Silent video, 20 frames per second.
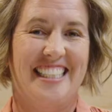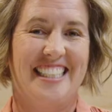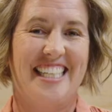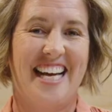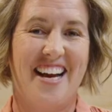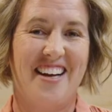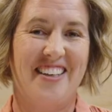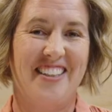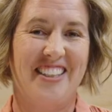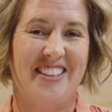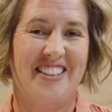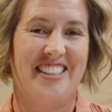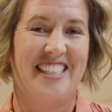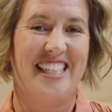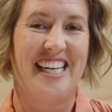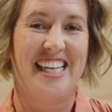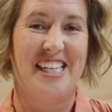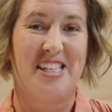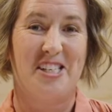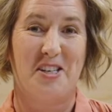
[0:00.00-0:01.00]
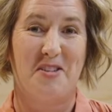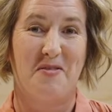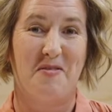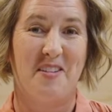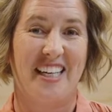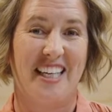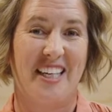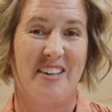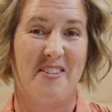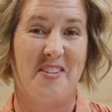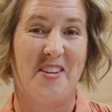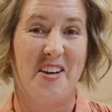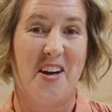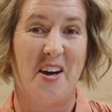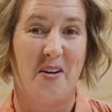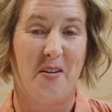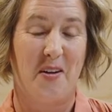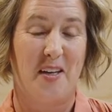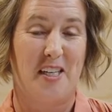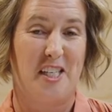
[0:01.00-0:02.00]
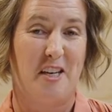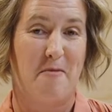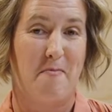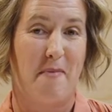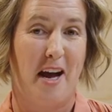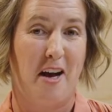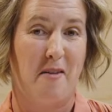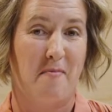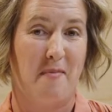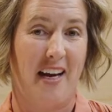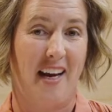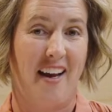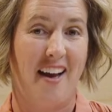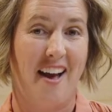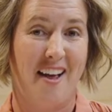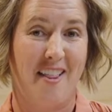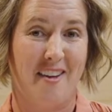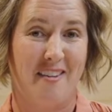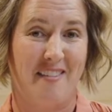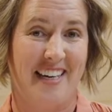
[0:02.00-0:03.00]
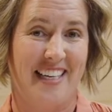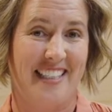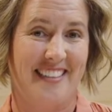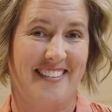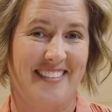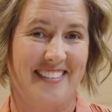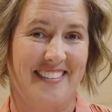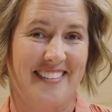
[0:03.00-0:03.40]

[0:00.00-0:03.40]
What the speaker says: Tell your teacher what you notice about my coloring.